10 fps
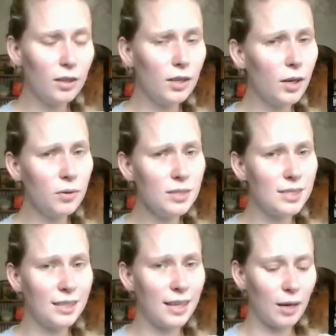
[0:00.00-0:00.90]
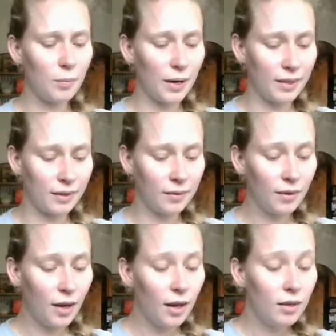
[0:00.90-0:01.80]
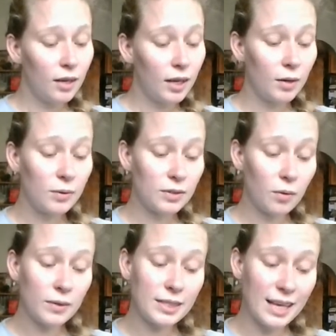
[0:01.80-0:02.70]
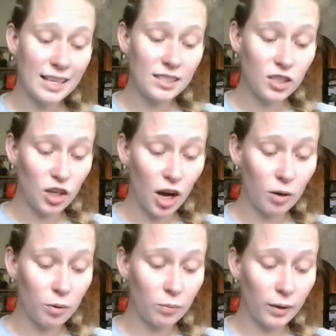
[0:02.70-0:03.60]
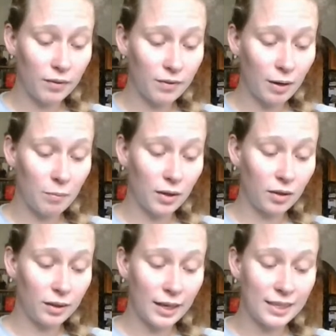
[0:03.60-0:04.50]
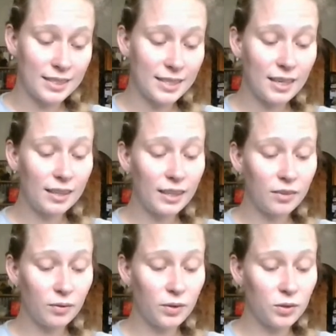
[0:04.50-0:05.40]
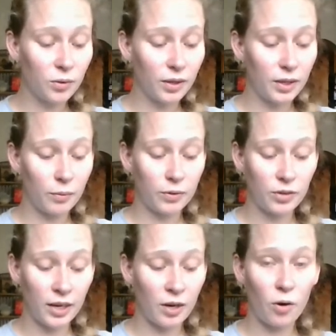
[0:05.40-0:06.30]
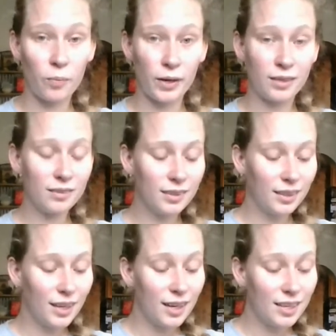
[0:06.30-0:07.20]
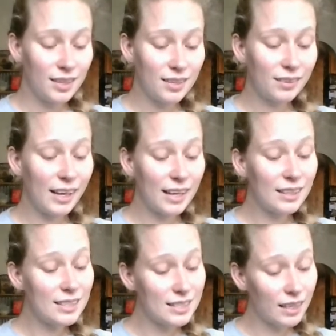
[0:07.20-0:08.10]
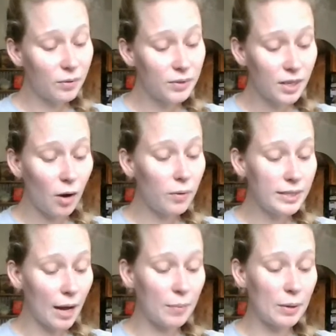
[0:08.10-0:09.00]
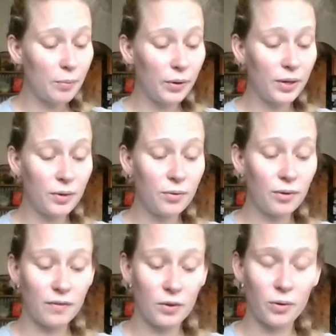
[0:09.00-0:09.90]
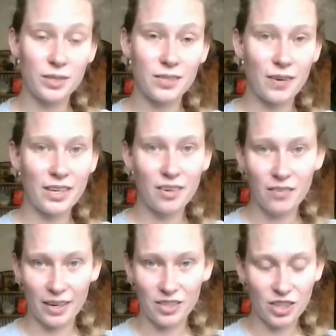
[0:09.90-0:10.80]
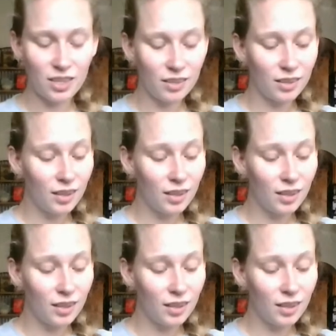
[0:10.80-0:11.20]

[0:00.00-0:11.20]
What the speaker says: The ghosts didn't help either. It was always a nasty shock when one of them glided suddenly through a door you were trying to open. Nearly Headless Nick was always happy to point new Gryffindors in the right direction,